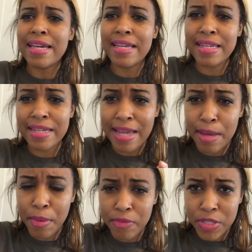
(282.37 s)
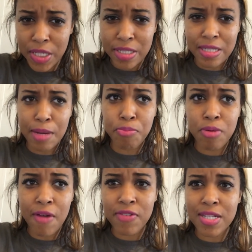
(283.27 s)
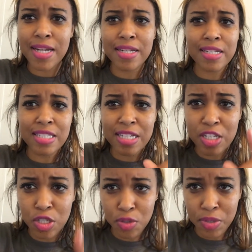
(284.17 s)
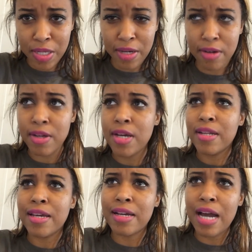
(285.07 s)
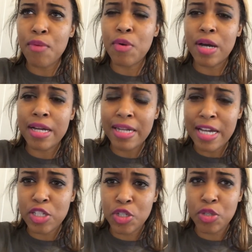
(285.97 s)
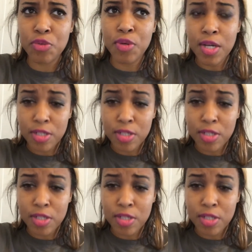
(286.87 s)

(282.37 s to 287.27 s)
In the name of Jesus, I prophesy that this is your year. That God will connect you